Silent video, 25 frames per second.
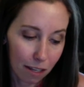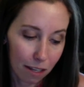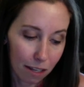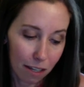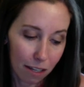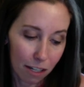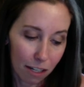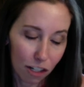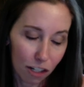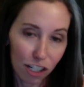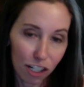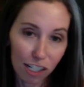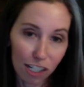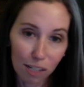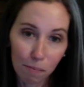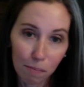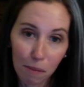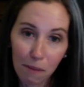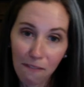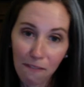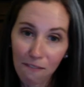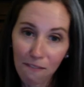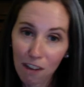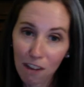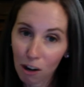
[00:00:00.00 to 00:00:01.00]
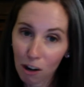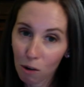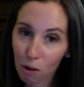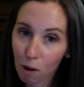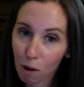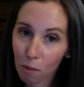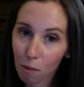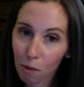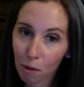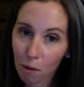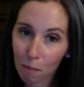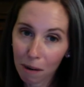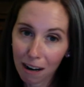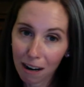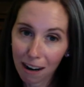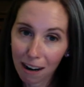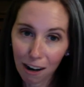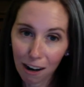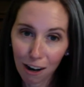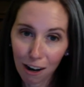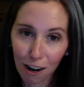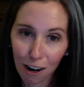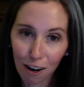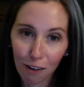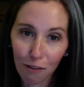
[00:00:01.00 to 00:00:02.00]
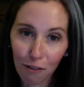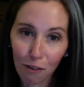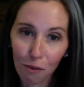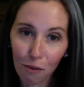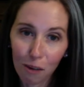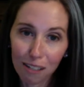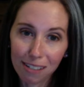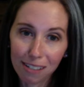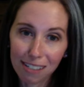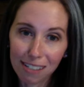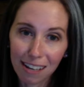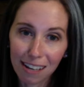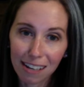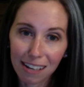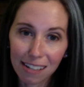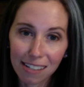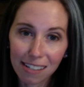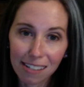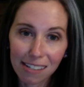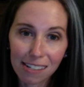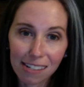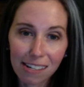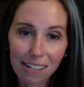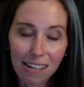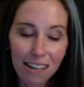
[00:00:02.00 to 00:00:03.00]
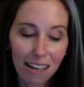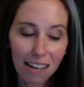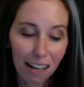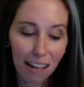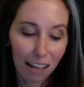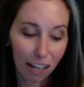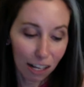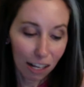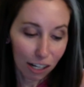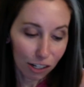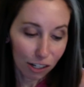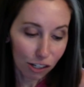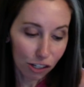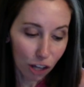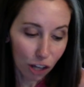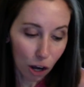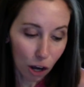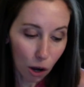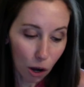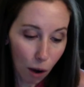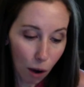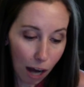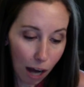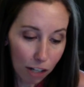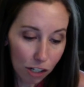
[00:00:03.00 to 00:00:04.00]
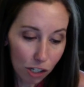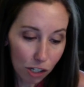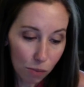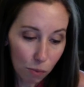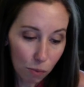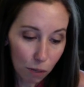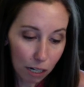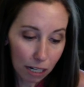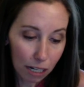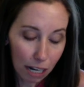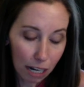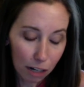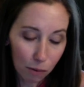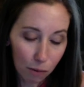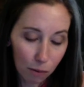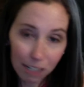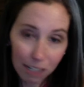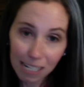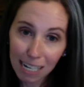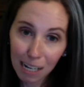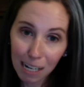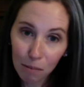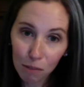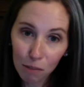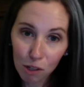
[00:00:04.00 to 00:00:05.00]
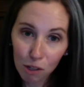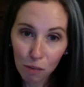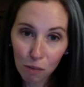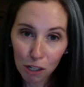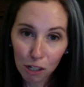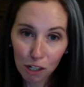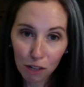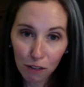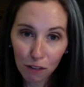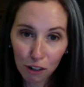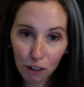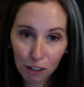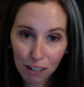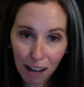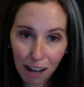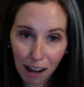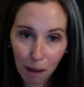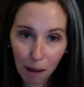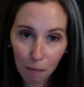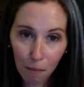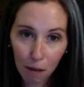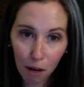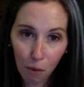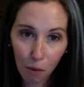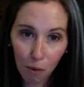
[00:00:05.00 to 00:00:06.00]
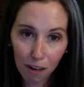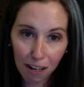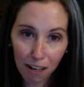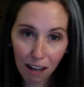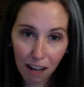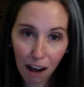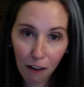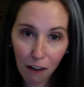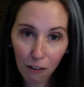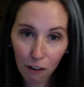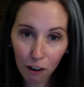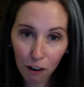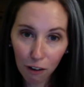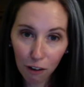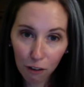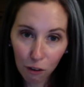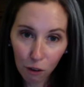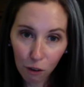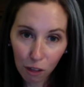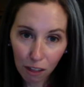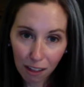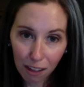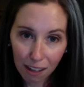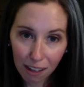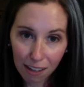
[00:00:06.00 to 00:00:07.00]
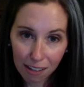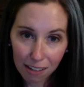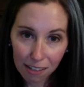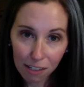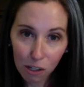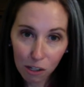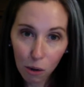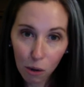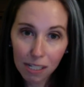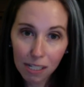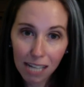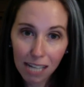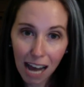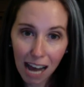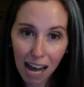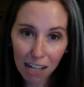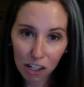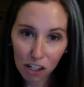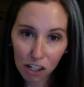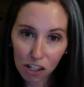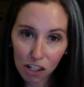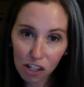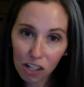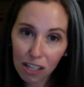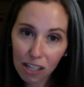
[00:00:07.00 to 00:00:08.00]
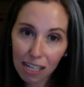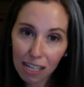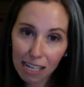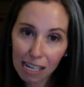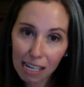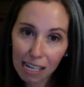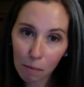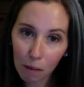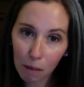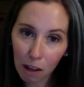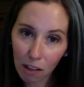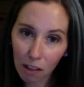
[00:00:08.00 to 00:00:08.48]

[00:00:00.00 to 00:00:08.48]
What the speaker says: she's been very well prepared for what's next. So I don't want to take up too much of your time, but I want to cover a few things. So attached to the email